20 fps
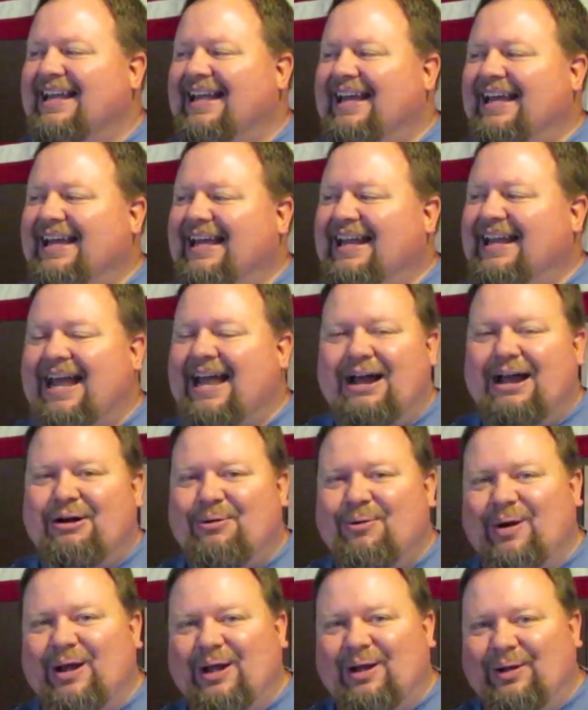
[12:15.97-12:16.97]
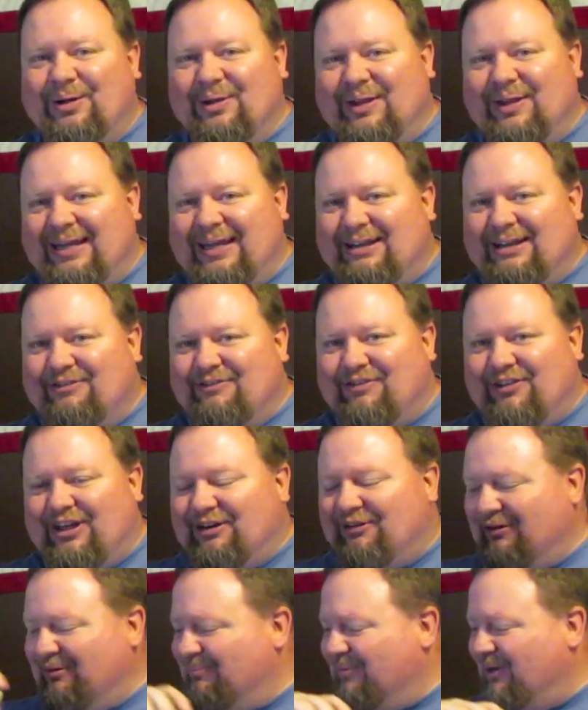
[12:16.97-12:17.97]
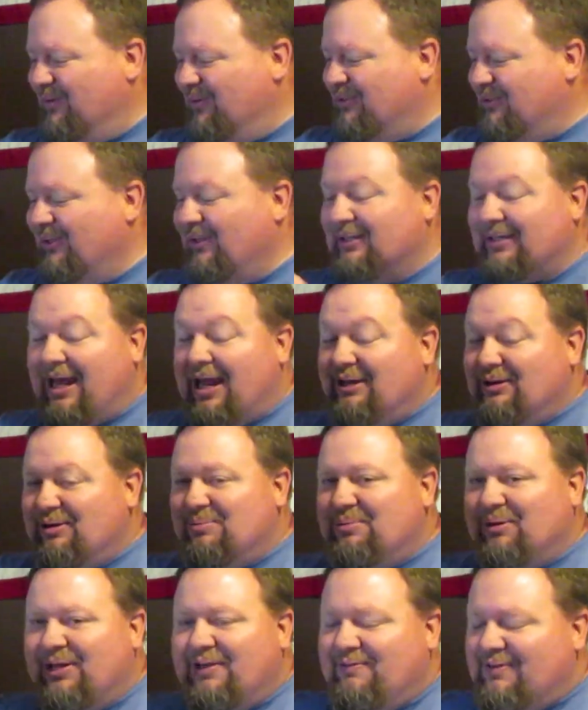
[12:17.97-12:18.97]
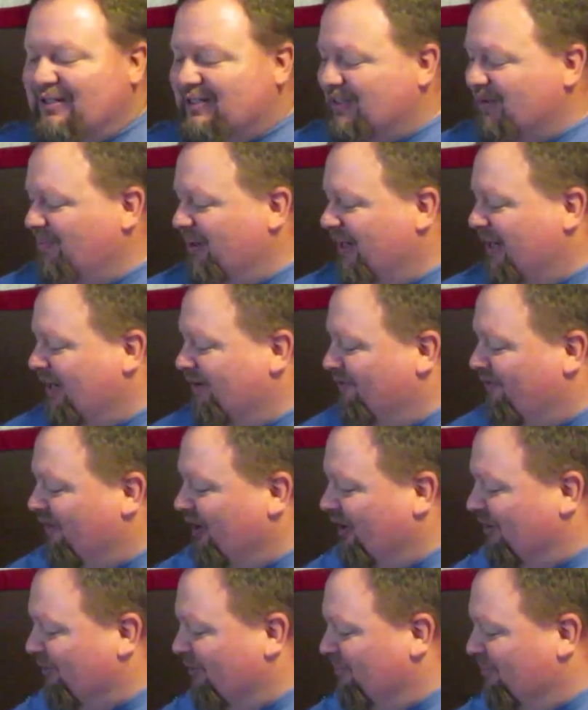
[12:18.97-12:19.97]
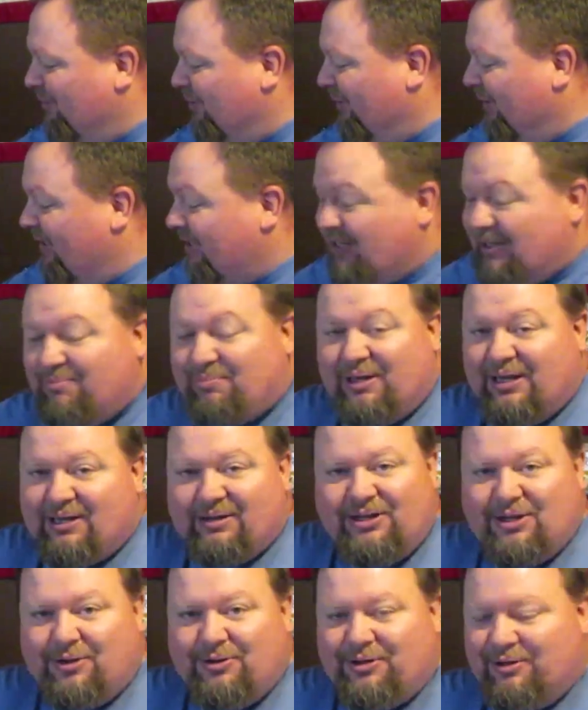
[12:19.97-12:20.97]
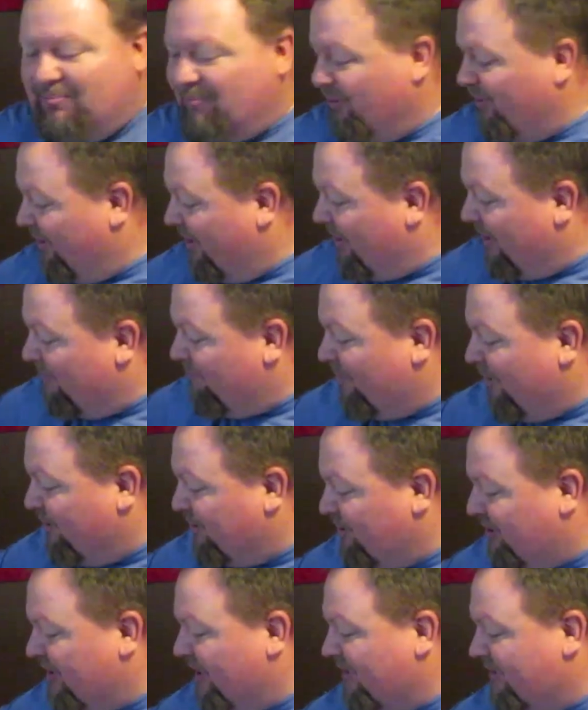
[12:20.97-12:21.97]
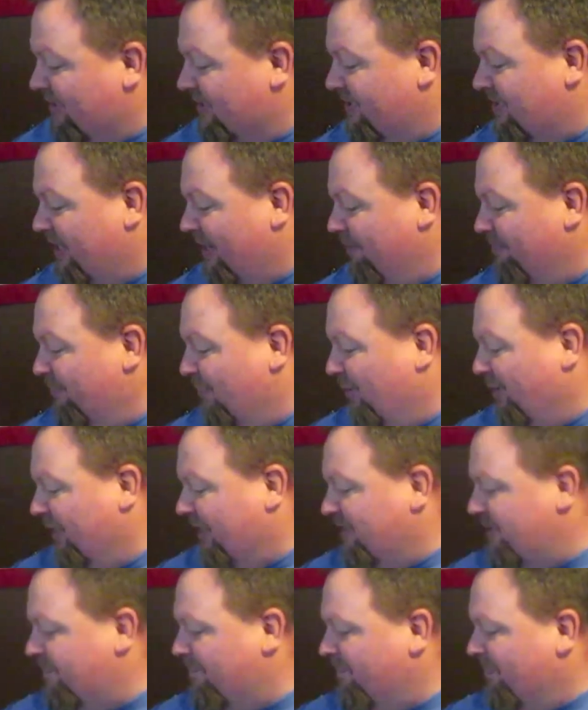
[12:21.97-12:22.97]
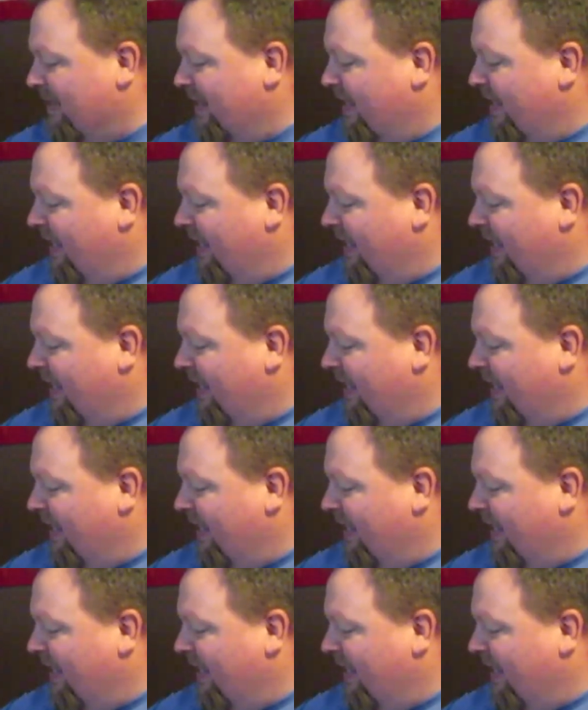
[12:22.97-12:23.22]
in how well the Confederate molds looked. I do believe this to be a Confederate bullet. It could be a Union bullet. They both shot the same bullets.